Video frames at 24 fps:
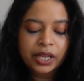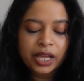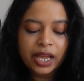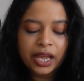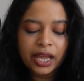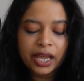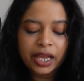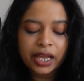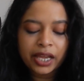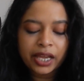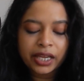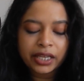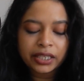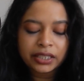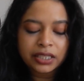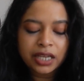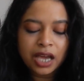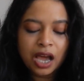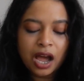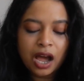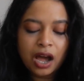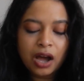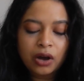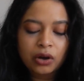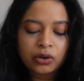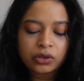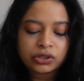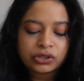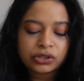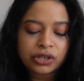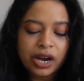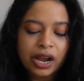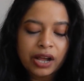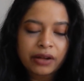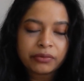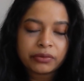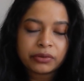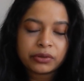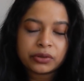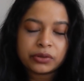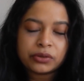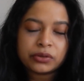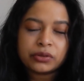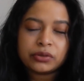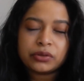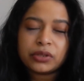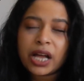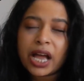and how
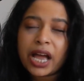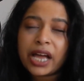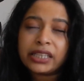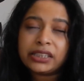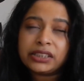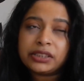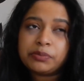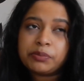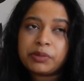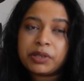travel has